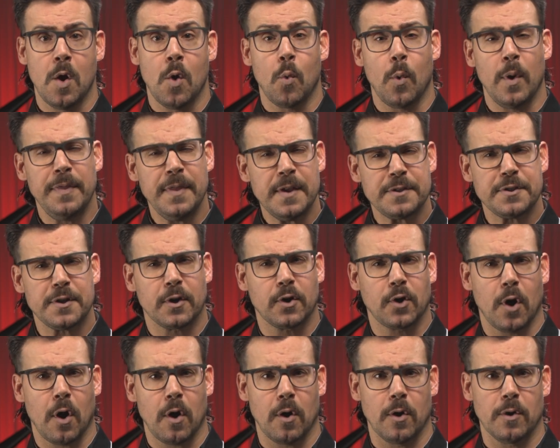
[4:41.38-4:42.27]
When this
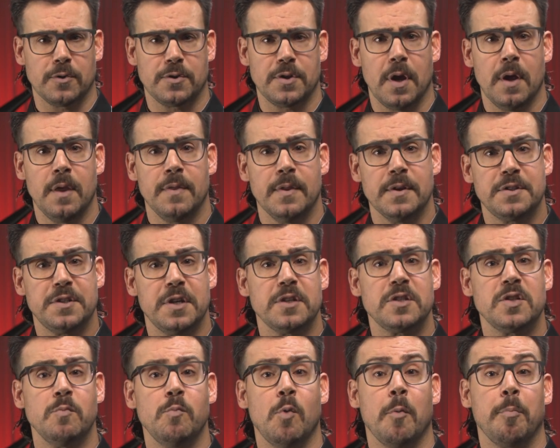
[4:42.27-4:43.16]
occurs, the
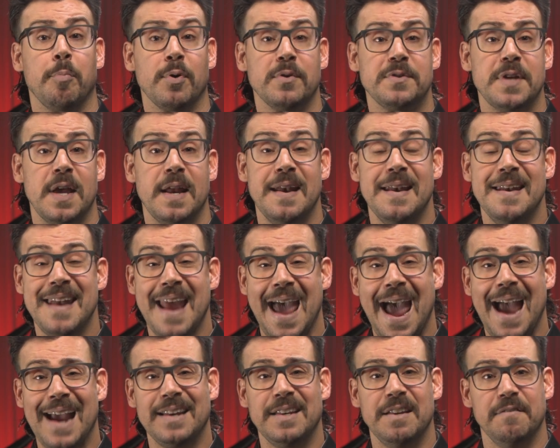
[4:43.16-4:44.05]
system will present an
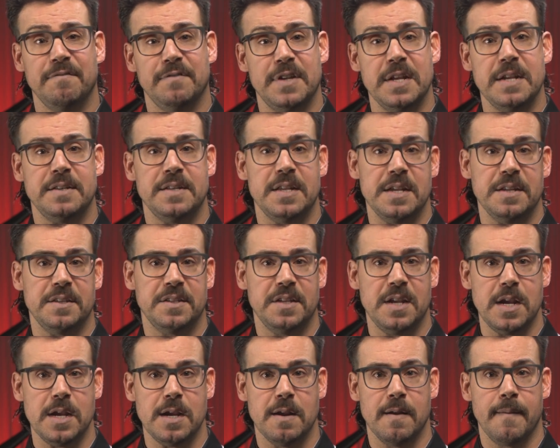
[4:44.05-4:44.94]
active
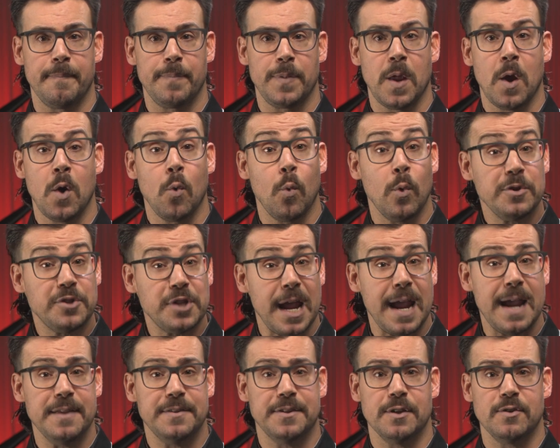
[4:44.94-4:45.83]
DTC, which
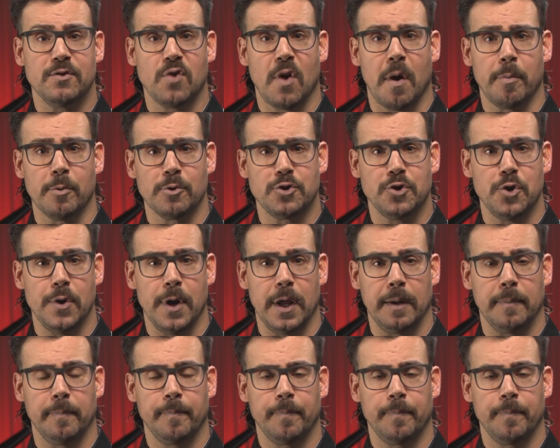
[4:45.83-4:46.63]
aids in troubleshooting.